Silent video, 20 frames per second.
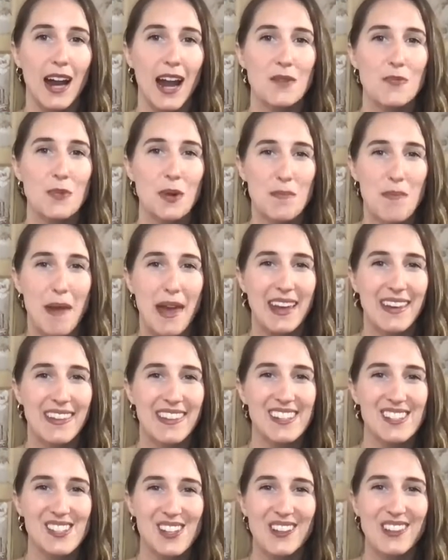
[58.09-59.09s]
and we make
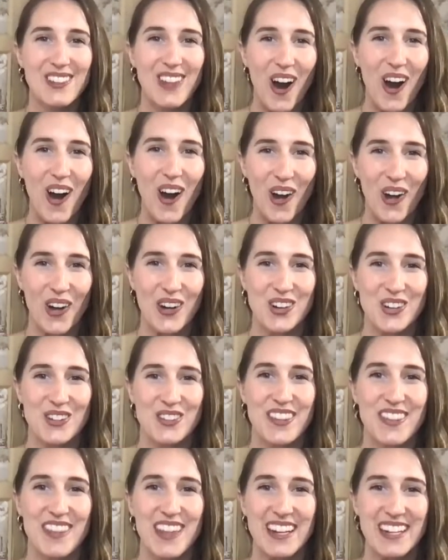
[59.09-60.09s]
things a lot harder
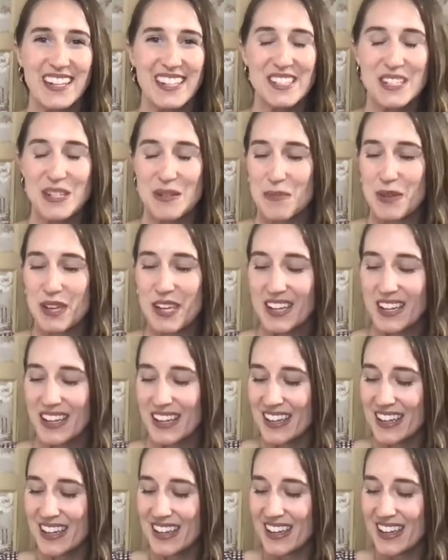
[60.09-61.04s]
than they need to be.